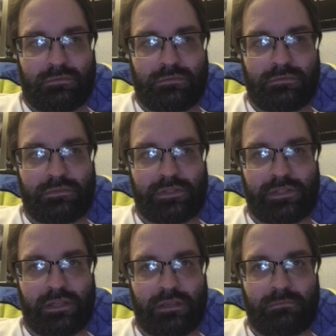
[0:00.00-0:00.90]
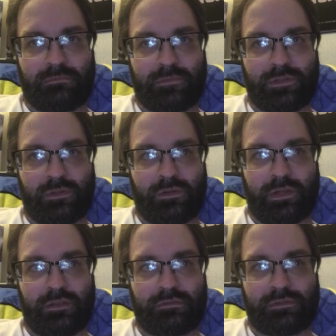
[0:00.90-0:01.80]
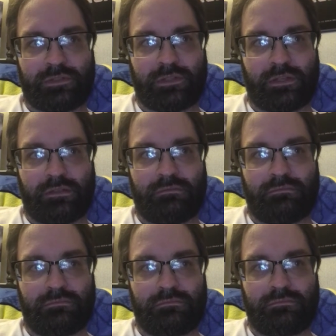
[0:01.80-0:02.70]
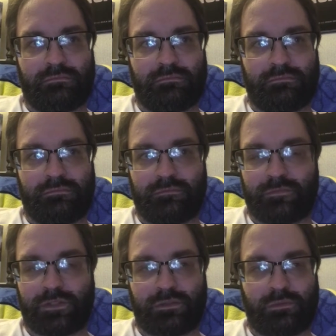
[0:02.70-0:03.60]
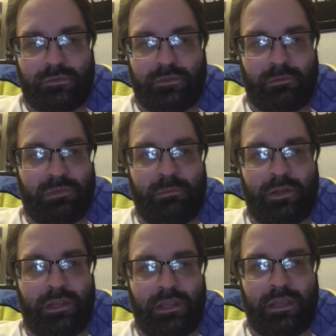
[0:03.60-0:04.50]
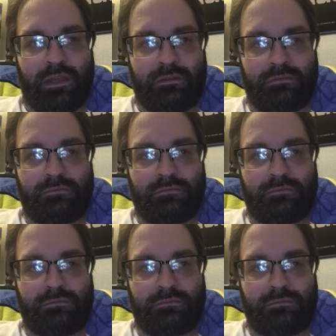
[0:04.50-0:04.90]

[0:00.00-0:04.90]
And this time, so I said, just refund my money again.